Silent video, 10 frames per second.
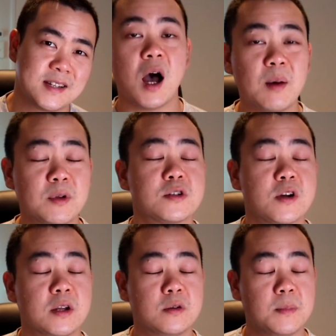I'm not
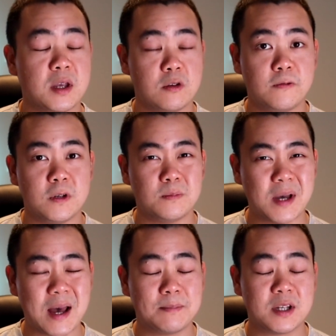trying to make you feel
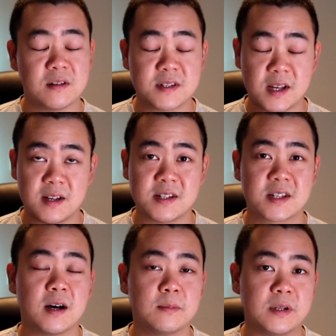bad because it is
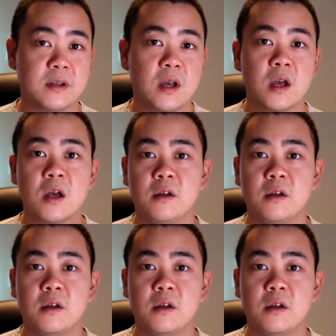common.